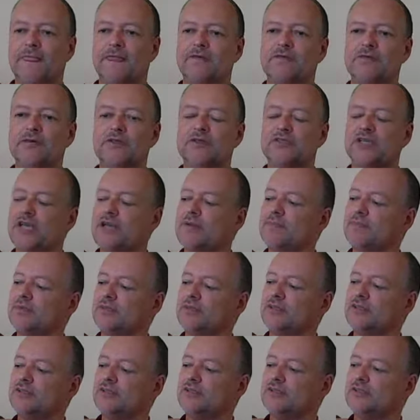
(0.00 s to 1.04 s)
for example,
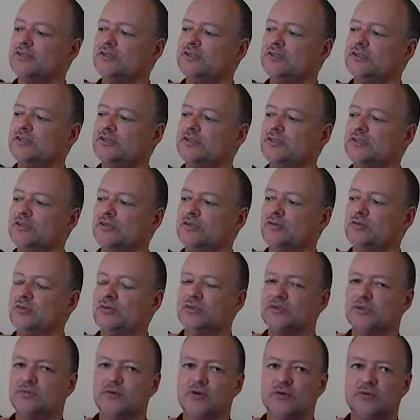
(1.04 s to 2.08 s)
is it's
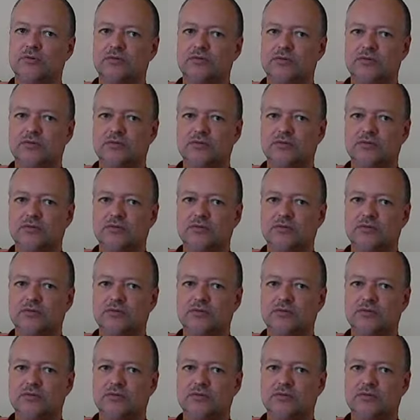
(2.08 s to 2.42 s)
about